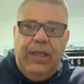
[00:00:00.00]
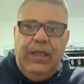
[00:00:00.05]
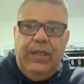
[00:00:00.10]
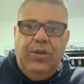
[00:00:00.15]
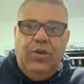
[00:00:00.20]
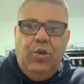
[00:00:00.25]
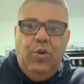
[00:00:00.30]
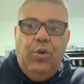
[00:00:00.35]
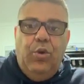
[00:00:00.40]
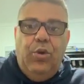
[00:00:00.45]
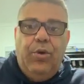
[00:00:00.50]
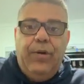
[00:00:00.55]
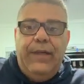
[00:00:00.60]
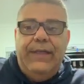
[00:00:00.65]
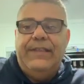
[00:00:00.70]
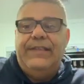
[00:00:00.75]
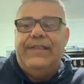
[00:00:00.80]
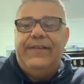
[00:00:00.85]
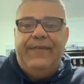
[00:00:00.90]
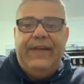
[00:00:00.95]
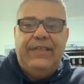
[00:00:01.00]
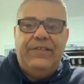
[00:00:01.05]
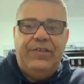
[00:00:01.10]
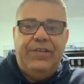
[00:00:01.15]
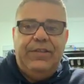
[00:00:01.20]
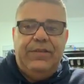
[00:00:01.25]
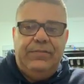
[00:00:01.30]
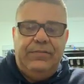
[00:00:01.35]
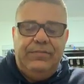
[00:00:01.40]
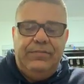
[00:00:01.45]
your
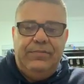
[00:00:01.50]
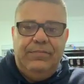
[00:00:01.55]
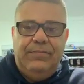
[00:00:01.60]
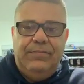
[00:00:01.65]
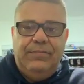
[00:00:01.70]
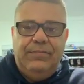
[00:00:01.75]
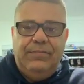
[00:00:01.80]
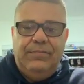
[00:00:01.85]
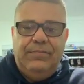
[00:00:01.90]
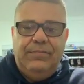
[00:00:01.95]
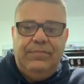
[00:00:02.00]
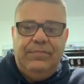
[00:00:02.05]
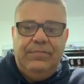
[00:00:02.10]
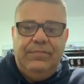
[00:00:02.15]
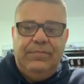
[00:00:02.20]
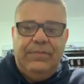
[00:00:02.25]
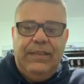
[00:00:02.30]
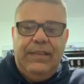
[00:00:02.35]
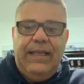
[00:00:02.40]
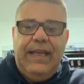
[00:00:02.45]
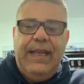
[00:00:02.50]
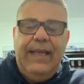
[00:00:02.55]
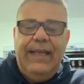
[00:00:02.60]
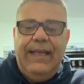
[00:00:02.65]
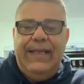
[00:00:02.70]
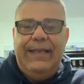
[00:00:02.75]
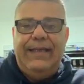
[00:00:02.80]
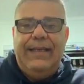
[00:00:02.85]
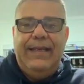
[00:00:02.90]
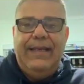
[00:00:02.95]
intervention.
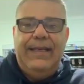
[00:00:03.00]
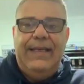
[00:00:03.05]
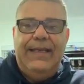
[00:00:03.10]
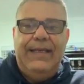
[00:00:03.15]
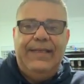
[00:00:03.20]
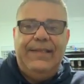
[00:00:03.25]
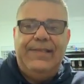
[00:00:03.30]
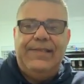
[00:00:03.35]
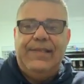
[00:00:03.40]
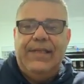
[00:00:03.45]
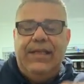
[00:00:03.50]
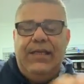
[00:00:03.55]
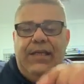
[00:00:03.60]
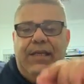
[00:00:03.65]
Okay, it needs